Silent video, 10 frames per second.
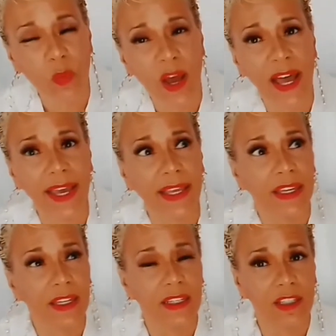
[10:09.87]
why,
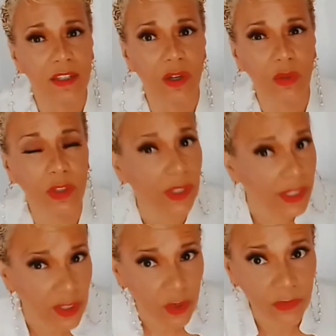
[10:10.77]
you know, looking
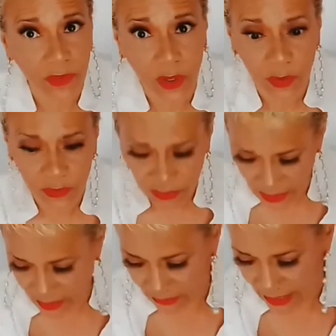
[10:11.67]
at your phone,
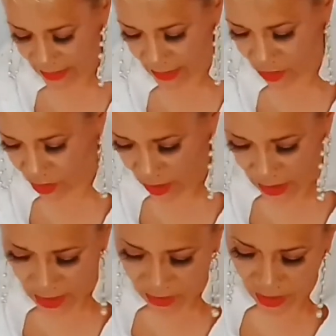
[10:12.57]
things of that nature.
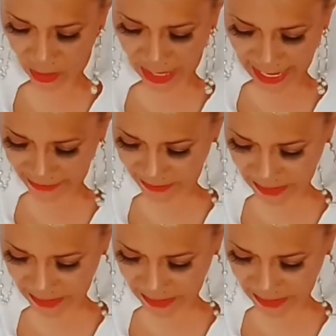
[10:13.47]
So I feel